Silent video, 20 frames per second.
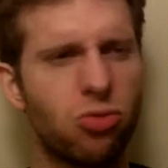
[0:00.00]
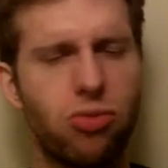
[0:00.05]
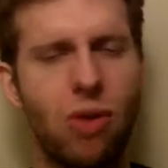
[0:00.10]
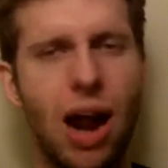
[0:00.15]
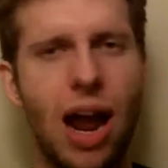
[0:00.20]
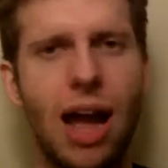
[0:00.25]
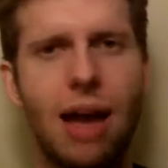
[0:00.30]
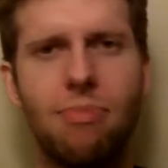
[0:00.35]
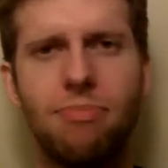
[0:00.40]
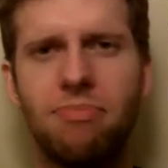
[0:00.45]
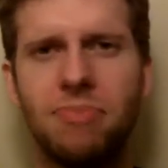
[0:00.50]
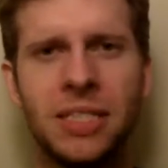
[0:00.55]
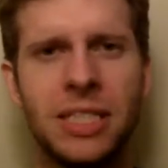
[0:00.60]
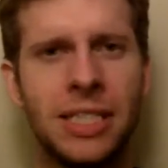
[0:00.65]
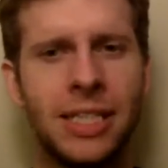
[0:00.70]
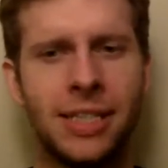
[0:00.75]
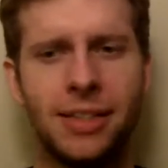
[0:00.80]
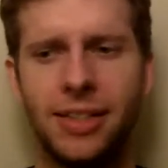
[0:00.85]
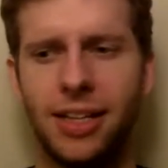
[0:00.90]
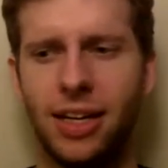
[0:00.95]
grab,
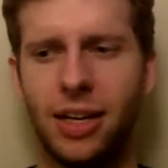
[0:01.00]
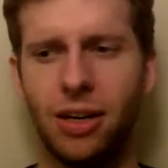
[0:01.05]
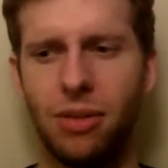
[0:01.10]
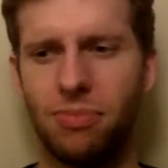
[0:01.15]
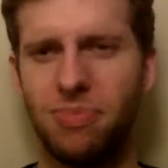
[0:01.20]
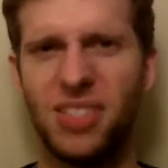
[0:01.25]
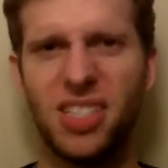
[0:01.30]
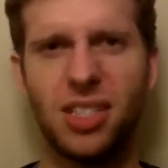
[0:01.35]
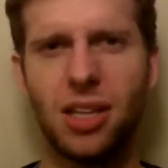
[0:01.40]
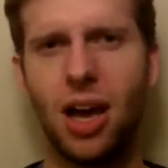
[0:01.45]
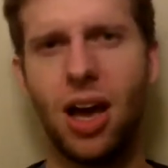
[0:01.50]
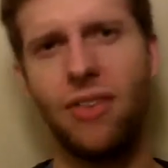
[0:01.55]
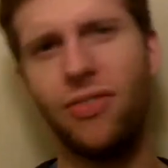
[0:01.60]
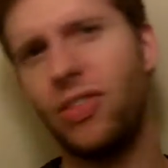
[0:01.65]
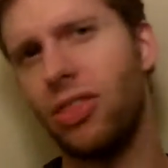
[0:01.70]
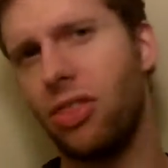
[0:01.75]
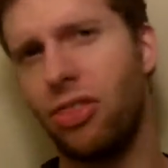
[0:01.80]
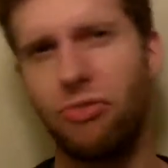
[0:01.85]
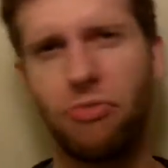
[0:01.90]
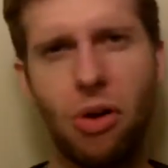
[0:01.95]
stuff
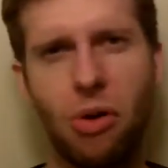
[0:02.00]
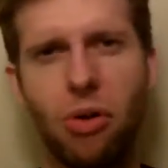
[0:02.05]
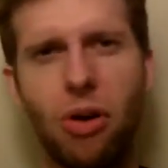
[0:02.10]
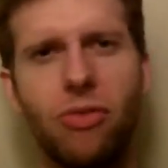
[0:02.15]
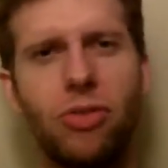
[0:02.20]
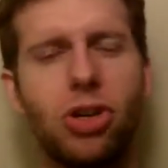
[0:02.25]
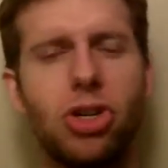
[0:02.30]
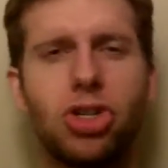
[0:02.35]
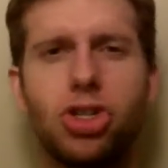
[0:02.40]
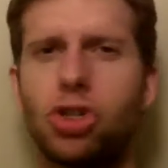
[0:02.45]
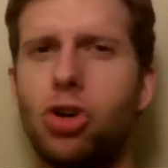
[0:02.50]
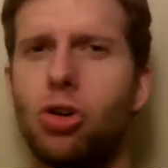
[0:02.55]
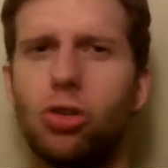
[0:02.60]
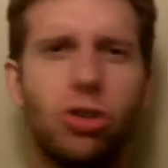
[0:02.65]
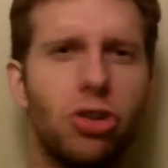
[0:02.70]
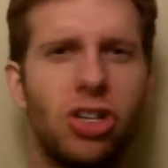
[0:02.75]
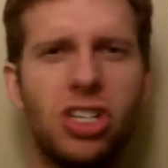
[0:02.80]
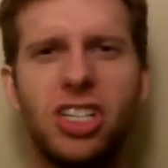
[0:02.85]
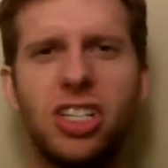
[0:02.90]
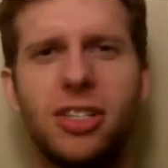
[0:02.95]
and throw it over your
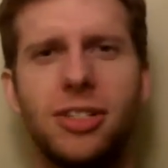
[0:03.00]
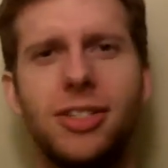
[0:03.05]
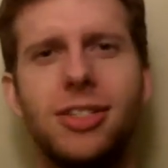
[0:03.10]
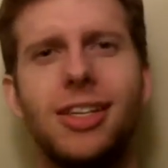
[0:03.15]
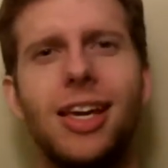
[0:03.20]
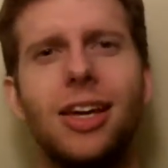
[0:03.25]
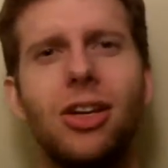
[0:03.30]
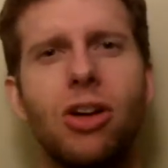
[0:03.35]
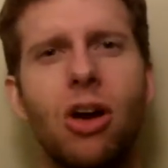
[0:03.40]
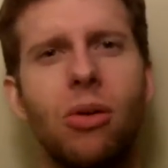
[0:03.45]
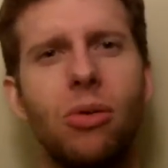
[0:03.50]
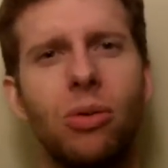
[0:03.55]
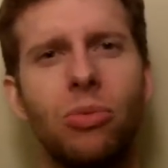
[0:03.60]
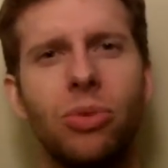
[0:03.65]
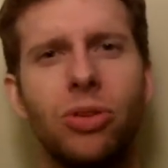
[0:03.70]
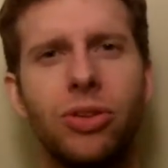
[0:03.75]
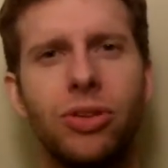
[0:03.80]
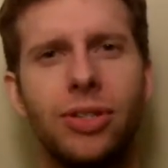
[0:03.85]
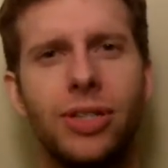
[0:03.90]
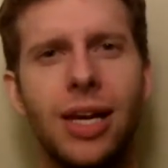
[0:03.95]
shoulder and just get going
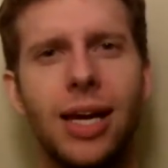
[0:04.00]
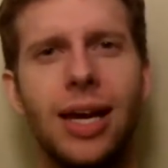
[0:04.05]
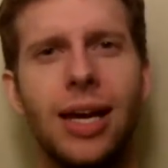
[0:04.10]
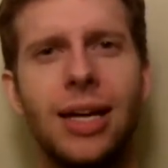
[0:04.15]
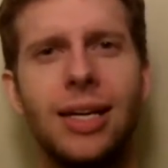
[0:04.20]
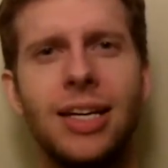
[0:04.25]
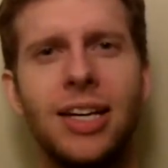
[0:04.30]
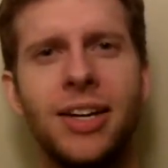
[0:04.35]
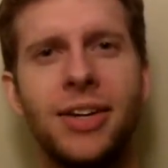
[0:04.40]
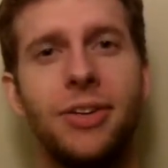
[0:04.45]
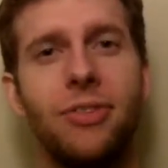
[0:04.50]
with your day.